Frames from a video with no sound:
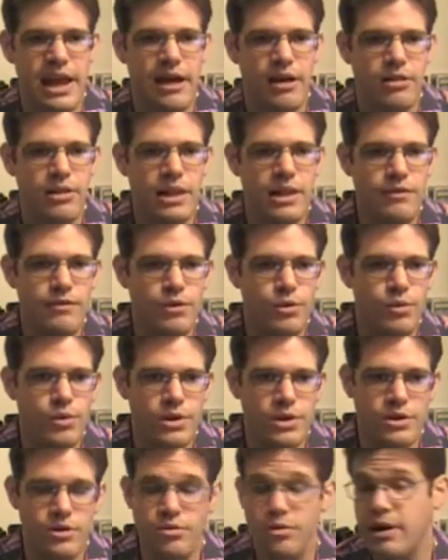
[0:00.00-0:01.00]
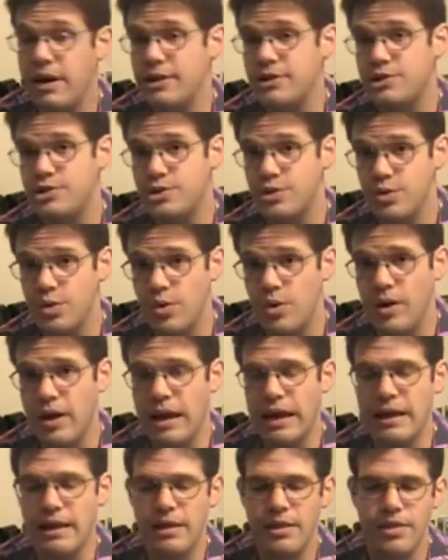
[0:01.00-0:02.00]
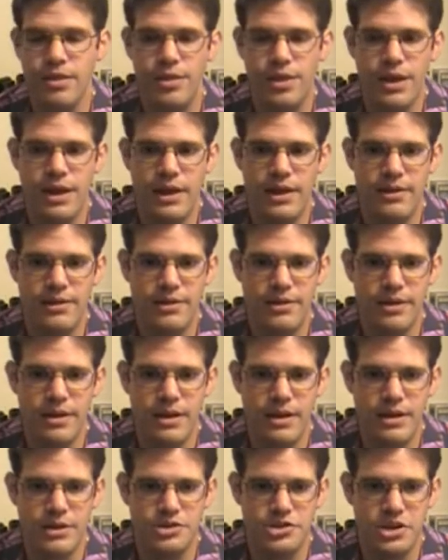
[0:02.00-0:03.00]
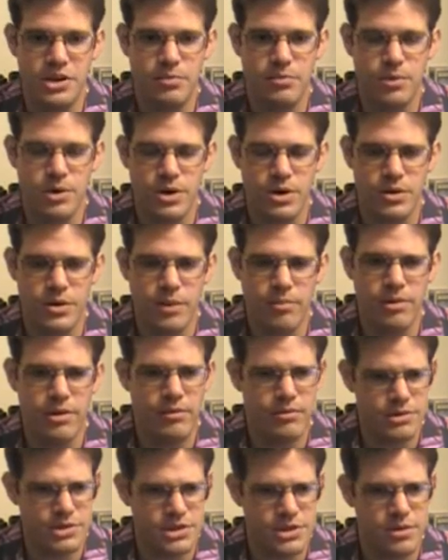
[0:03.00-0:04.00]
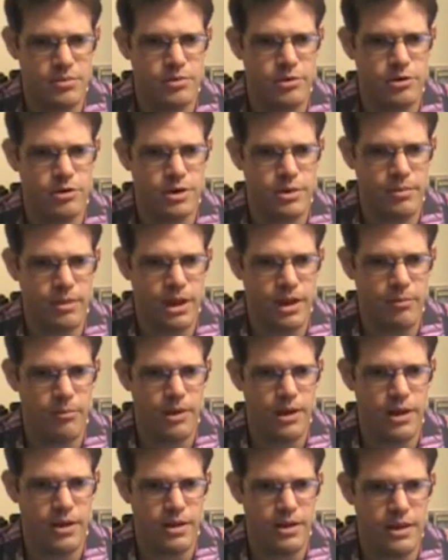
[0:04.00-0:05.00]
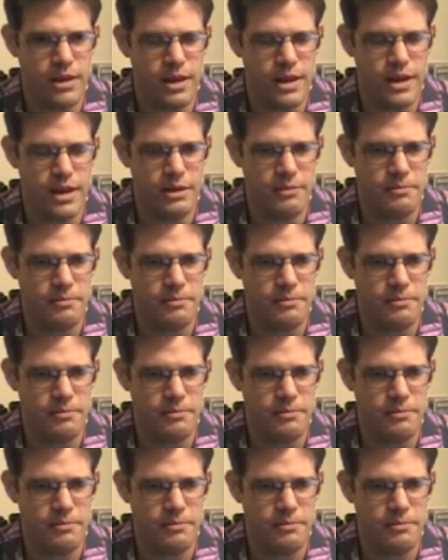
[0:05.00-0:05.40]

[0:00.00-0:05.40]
I'll leave you with a great story that uh, Jim Rohn, I believe it was Jim Rohn, it may have been, uh,